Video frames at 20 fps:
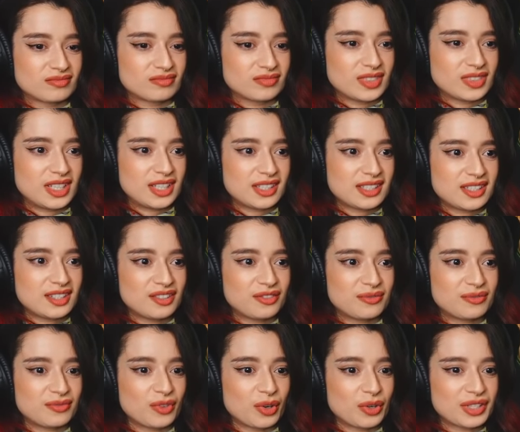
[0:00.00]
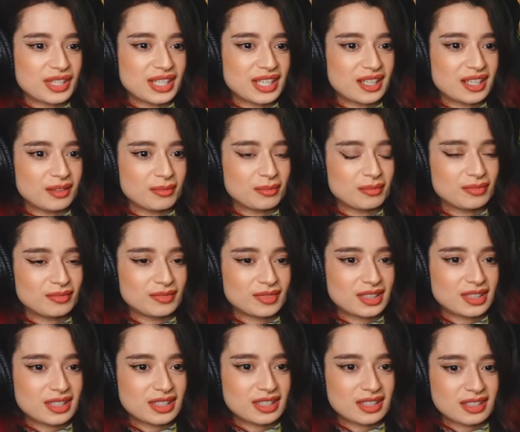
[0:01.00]
He has to verse him.
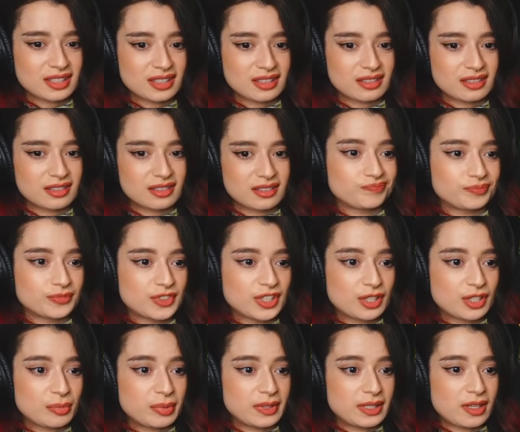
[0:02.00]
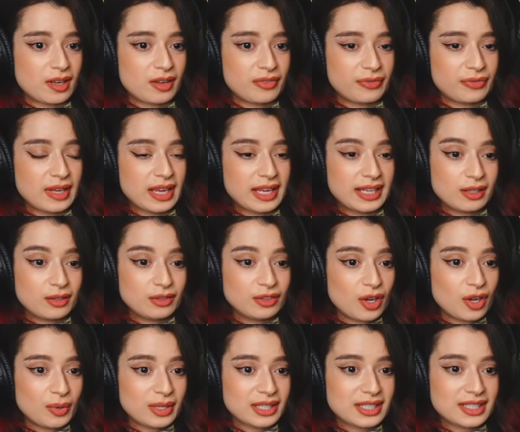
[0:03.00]
That's it's gonna be tough. He'll
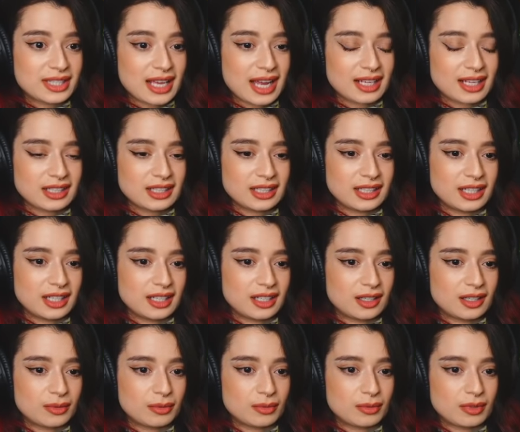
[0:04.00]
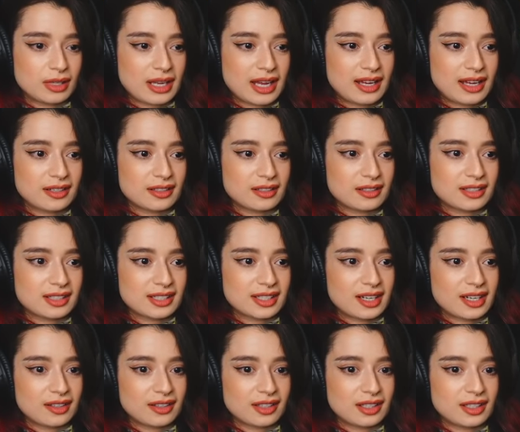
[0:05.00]
know exactly how to
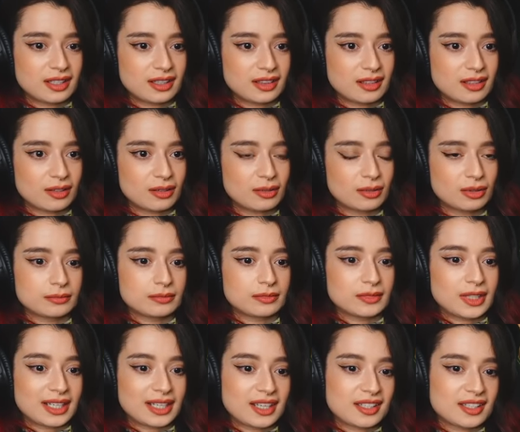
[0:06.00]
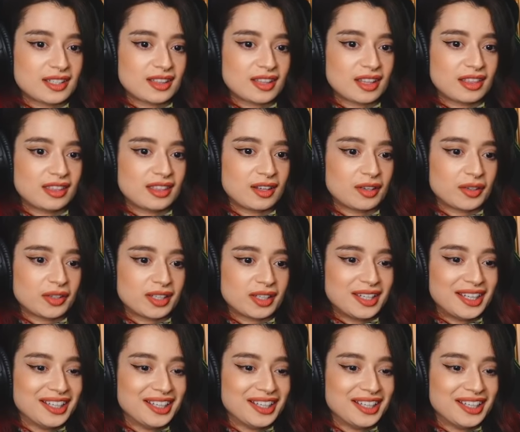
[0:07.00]
scare the kid though, like as in the theory.